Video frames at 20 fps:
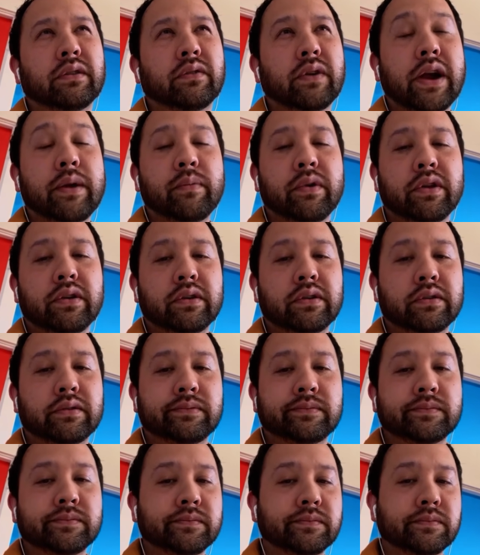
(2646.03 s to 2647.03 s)
grandmother,
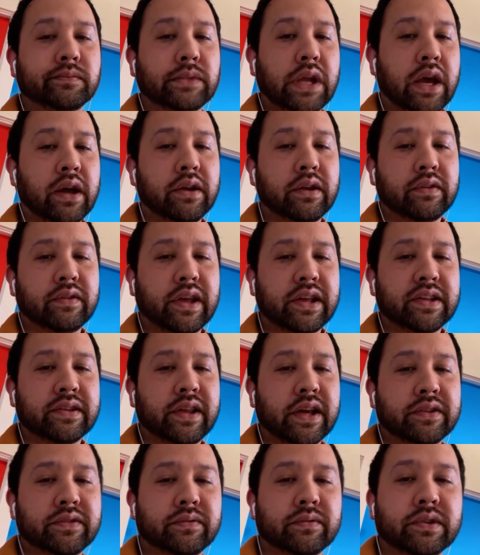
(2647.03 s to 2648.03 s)
and
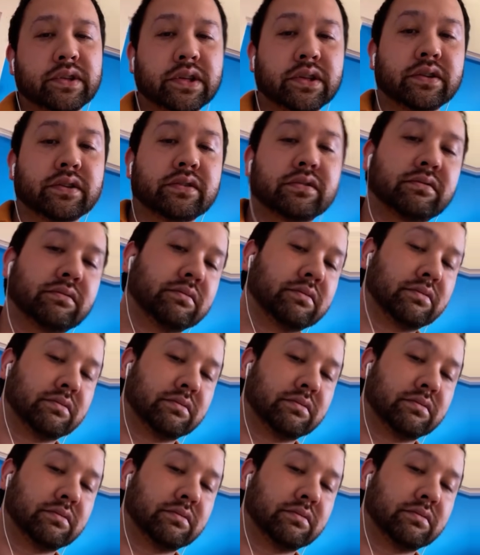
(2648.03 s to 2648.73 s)
that's really good.